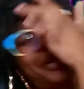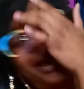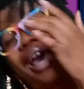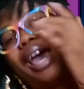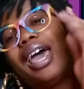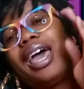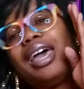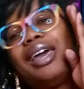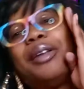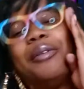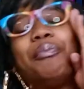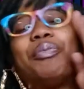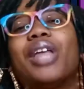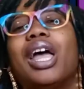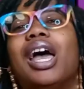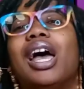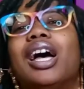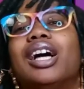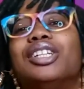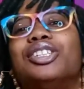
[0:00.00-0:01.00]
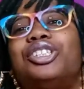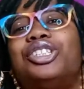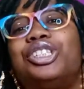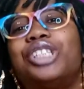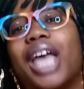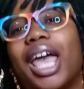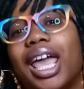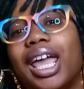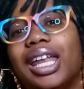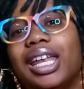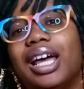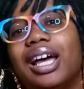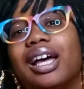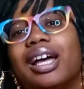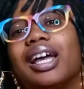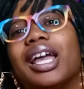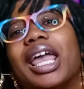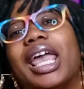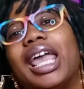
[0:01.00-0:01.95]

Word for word: but Shayna